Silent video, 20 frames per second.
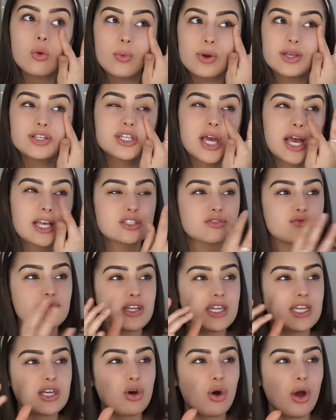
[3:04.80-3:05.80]
which hasn't
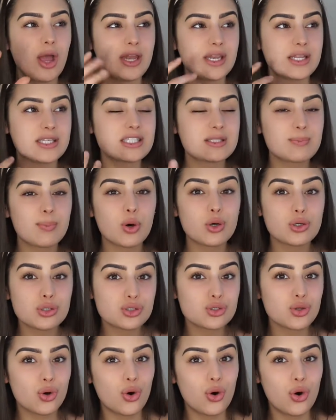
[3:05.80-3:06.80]
really got any
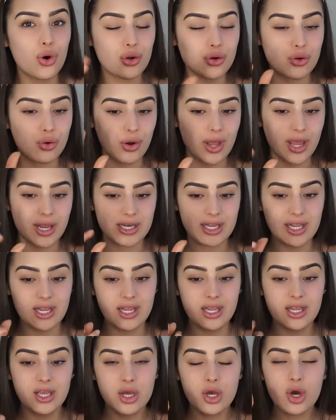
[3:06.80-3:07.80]
spots on or
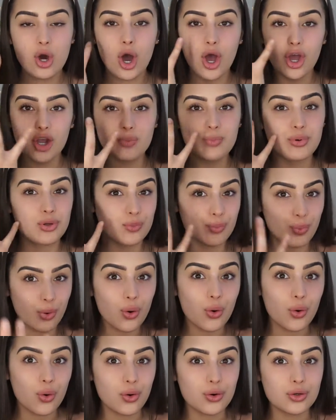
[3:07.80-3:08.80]
any open
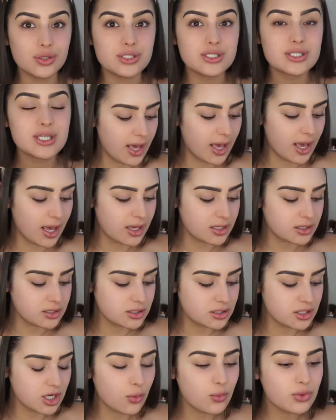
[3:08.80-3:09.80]
pores,
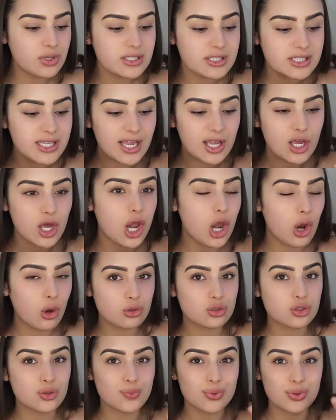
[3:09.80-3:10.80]
and I wouldn't say it
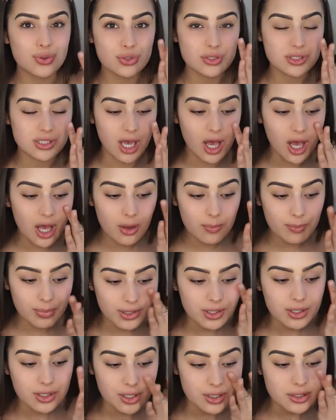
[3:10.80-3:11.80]
clogs your pores up
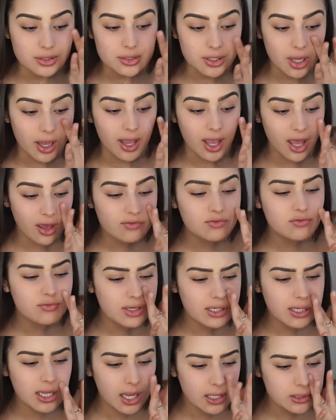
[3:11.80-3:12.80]
because I haven't
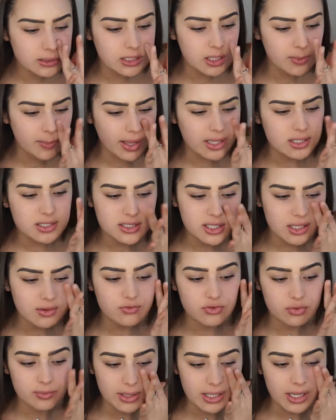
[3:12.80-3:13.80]
really had any bad
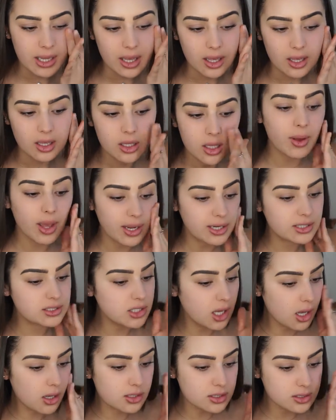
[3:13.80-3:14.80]
skin from it yet, but it
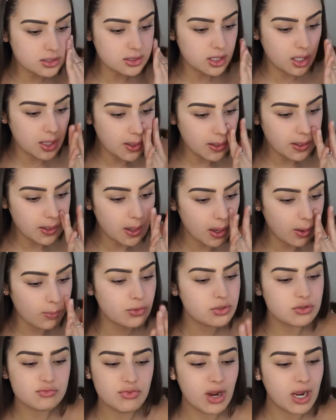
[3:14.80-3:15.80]
does. I
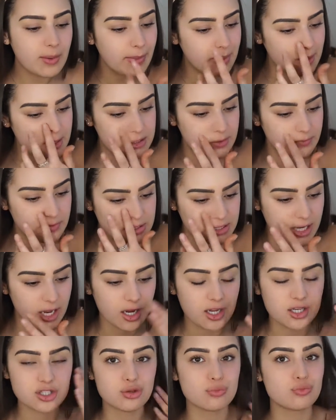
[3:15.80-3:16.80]
wouldn't recommend this every
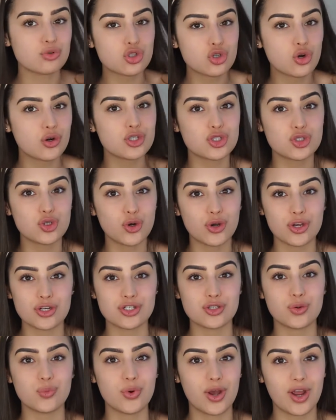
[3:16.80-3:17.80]
day because I'm sure it's not
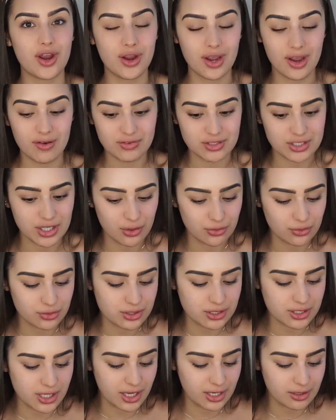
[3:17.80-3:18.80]
good to wear every day on
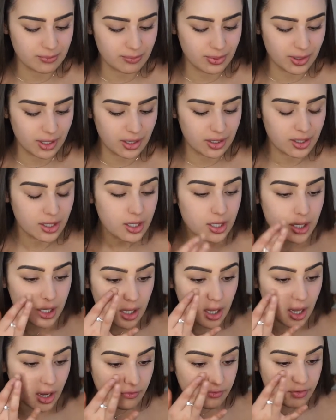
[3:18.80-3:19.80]
your skin, but
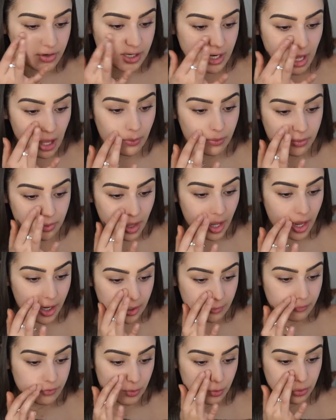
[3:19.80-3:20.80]
every now and
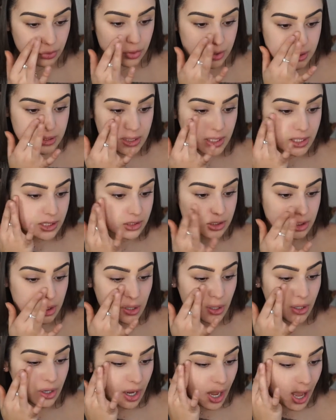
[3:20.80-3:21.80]
then if you want your skin
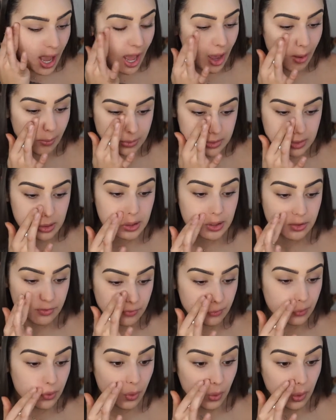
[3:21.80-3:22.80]
to look absolutely
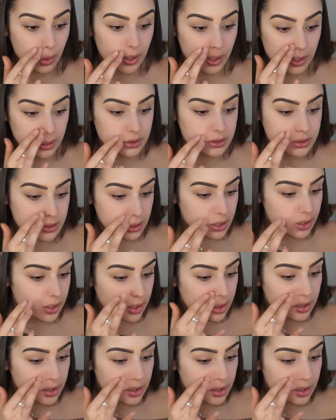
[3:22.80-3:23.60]
flawless,